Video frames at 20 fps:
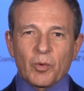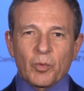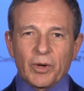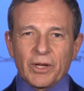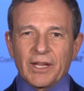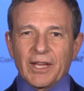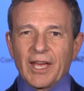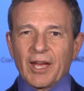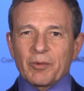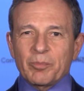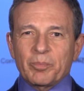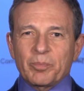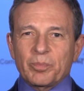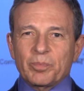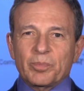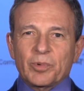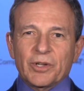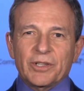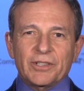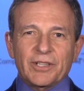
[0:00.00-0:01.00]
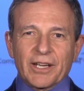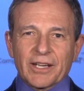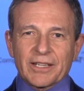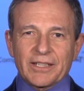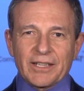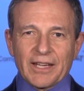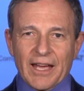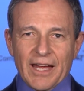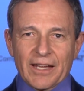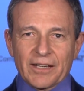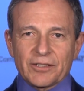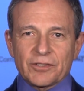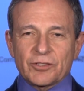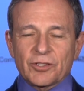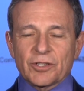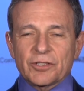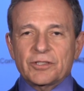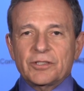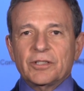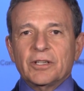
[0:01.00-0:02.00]
We can't predict yet
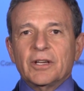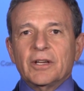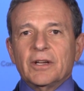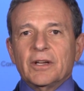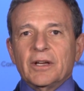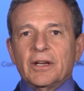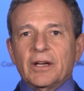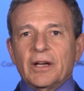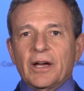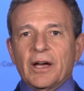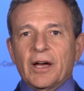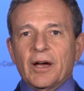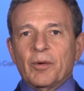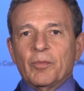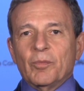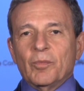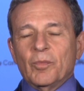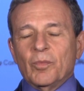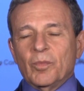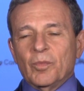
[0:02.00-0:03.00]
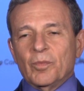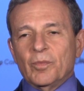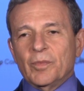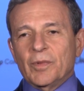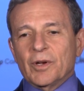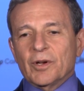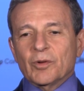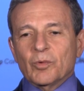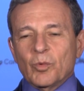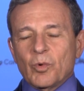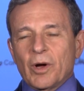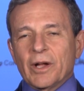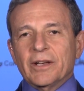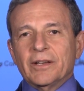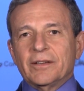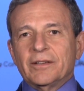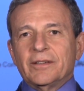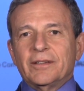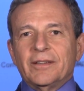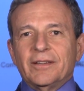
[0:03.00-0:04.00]
just um, you know, what,